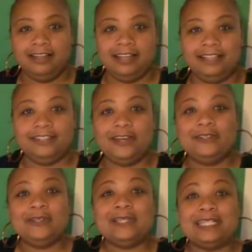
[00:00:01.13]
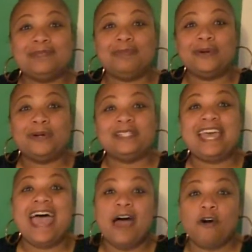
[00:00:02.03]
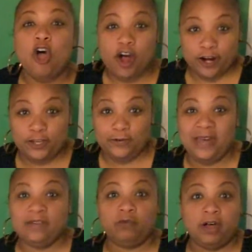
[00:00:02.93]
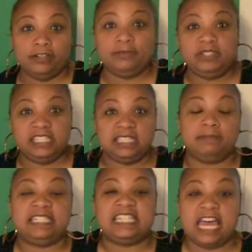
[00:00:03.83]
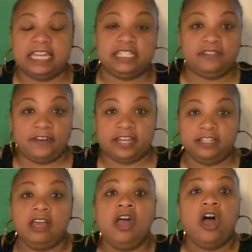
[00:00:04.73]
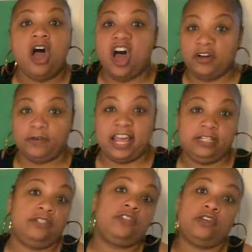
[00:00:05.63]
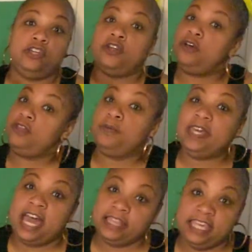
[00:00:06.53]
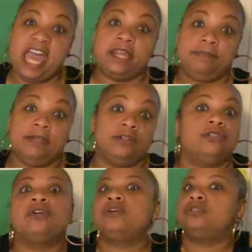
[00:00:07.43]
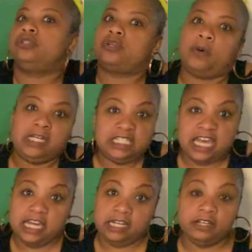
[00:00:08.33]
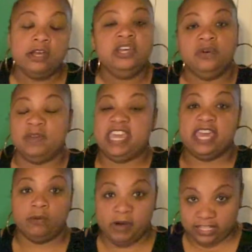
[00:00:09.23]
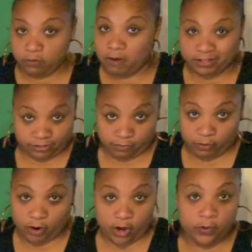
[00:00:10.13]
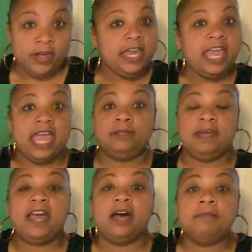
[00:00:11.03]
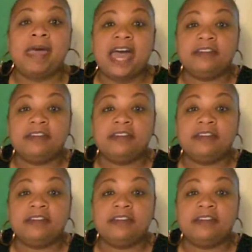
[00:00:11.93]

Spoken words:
Hello, little explorers. How are you? And welcome to some science fun. All right, so you know that we got the caterpillars. So excited. We can't wait to watch them grow and become